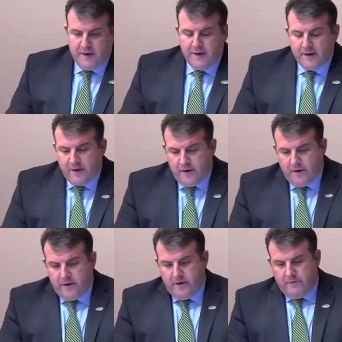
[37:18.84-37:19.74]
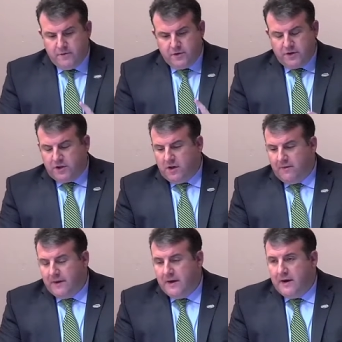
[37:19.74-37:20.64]
Thank you, Mr. Mayor.
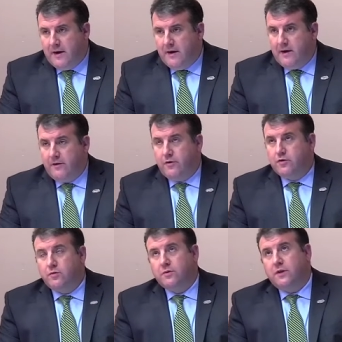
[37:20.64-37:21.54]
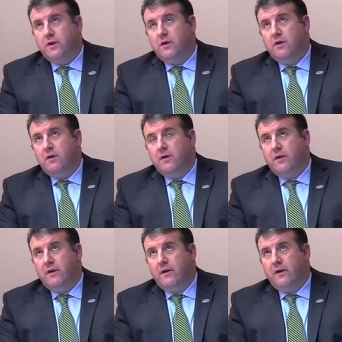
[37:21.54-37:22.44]
Monsieur Richard,
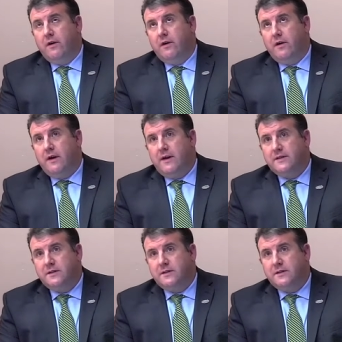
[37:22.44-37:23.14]
2 things.